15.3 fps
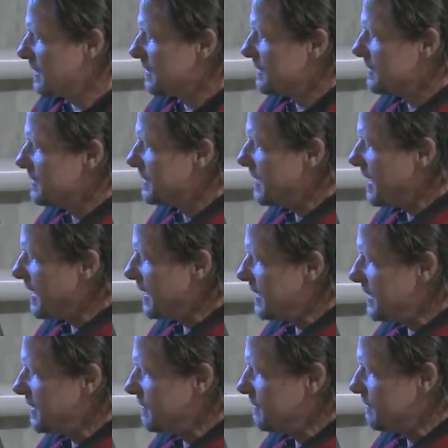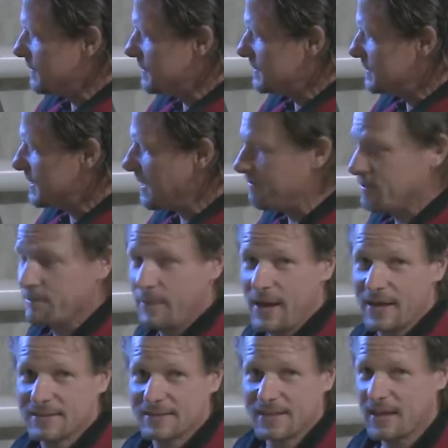-7
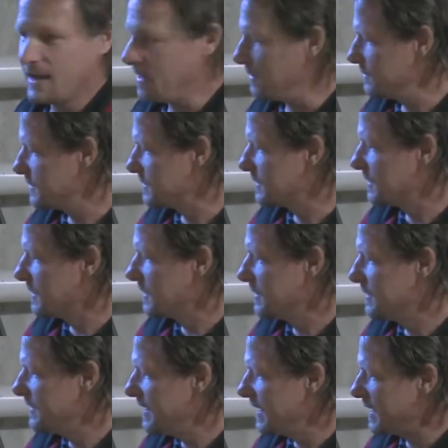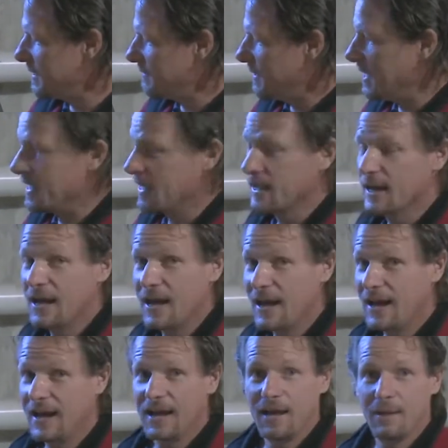pascals, -8.
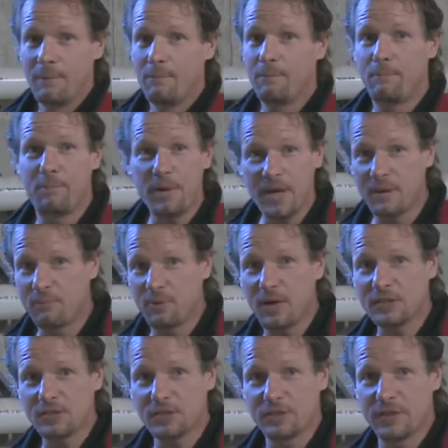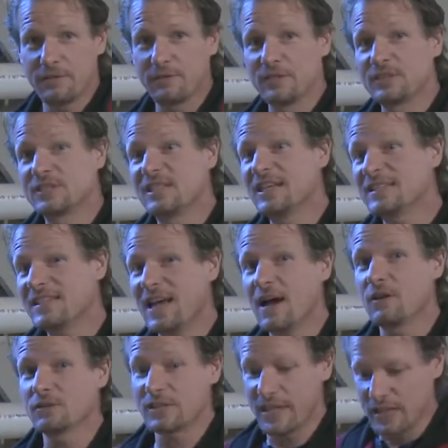Big pressure difference. This
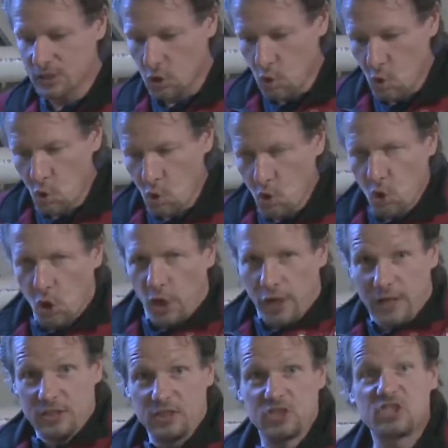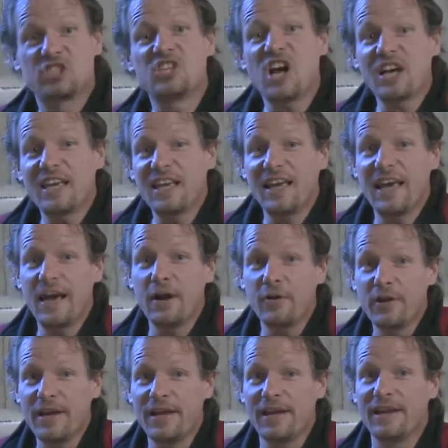house is sucking
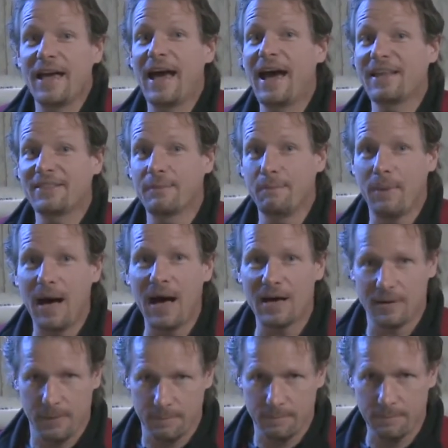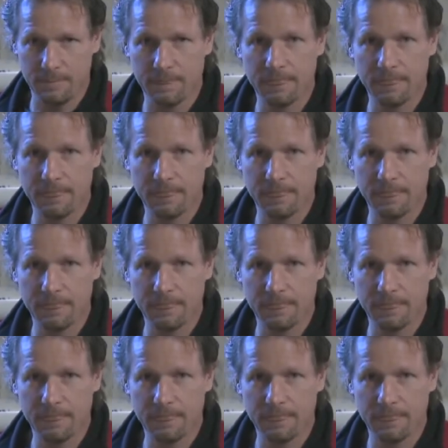air in at the bottom.